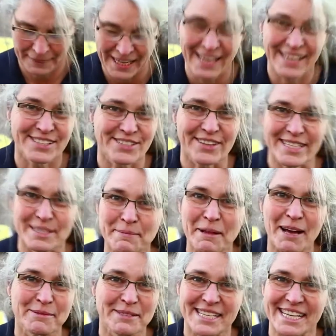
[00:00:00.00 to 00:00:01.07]
So these
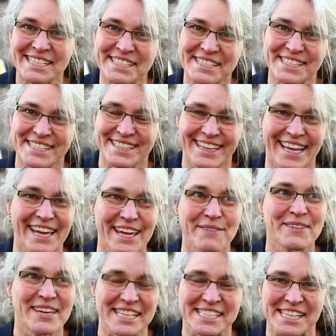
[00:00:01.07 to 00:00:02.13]
blobs, they get me
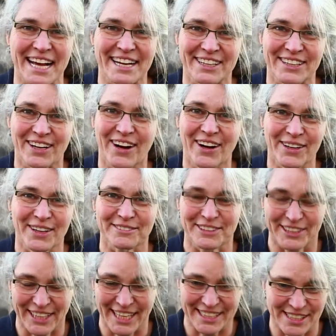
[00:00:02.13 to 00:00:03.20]
excited all over
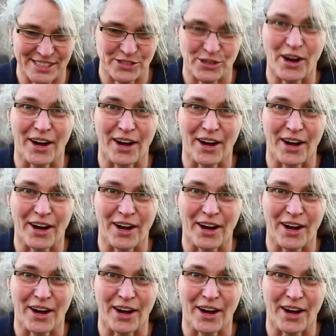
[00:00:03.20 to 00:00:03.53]
again to draw.